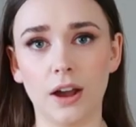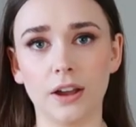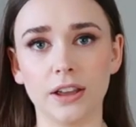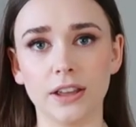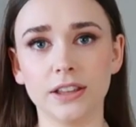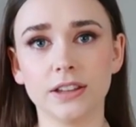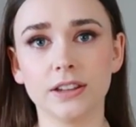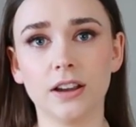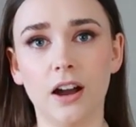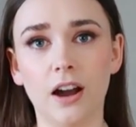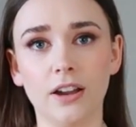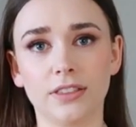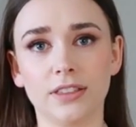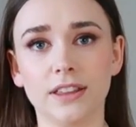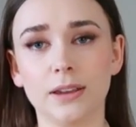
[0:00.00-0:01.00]
I
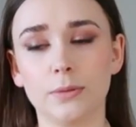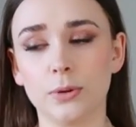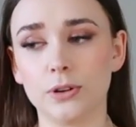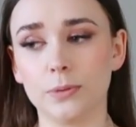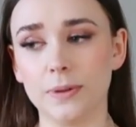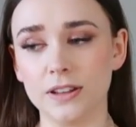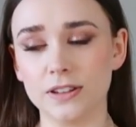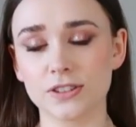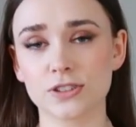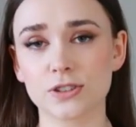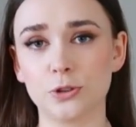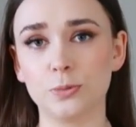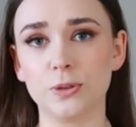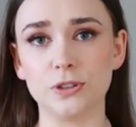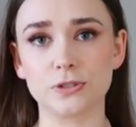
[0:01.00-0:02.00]
think it would have been
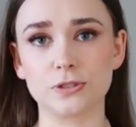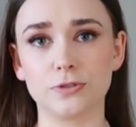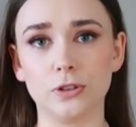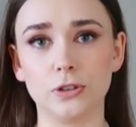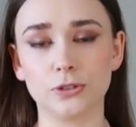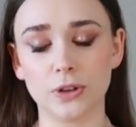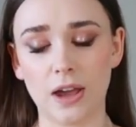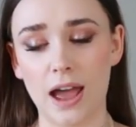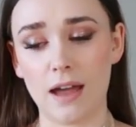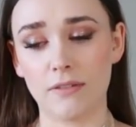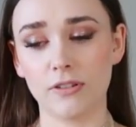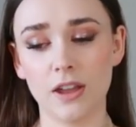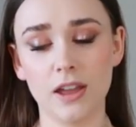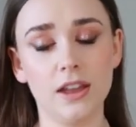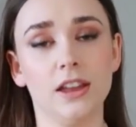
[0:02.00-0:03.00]
so beautiful to
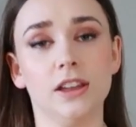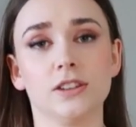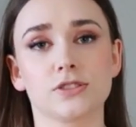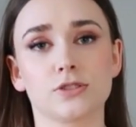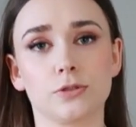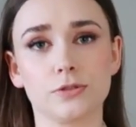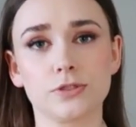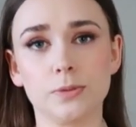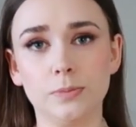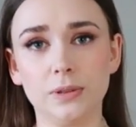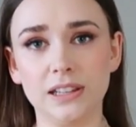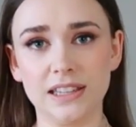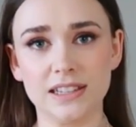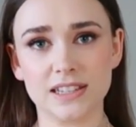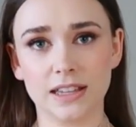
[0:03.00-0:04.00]
have sort of some
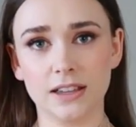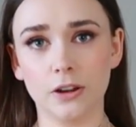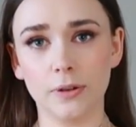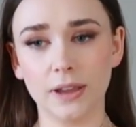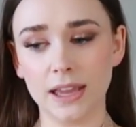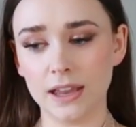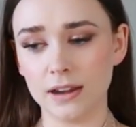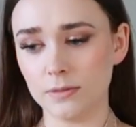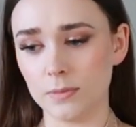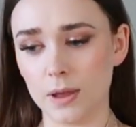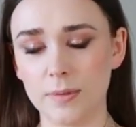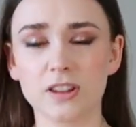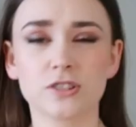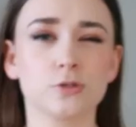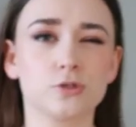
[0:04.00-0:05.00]
pleating going in.
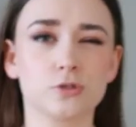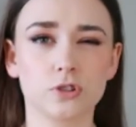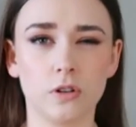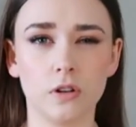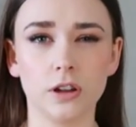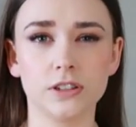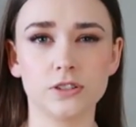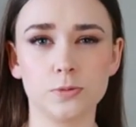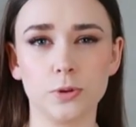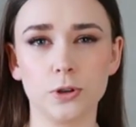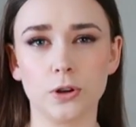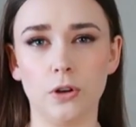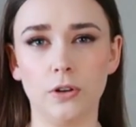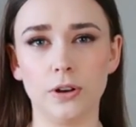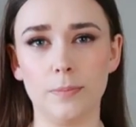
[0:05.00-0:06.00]
Maybe I should try to
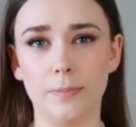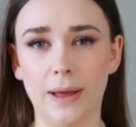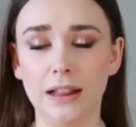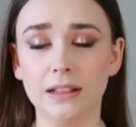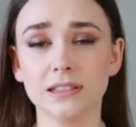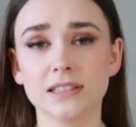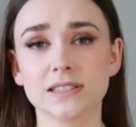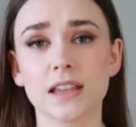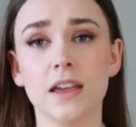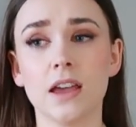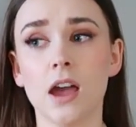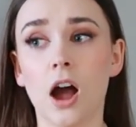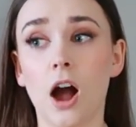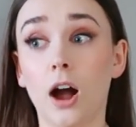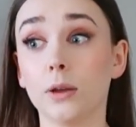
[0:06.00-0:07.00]
put on a belt.
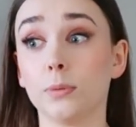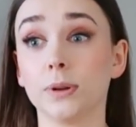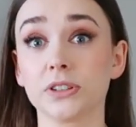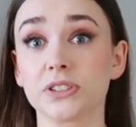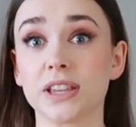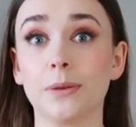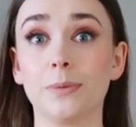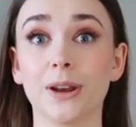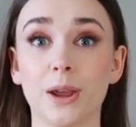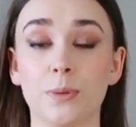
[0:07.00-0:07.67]
I will say when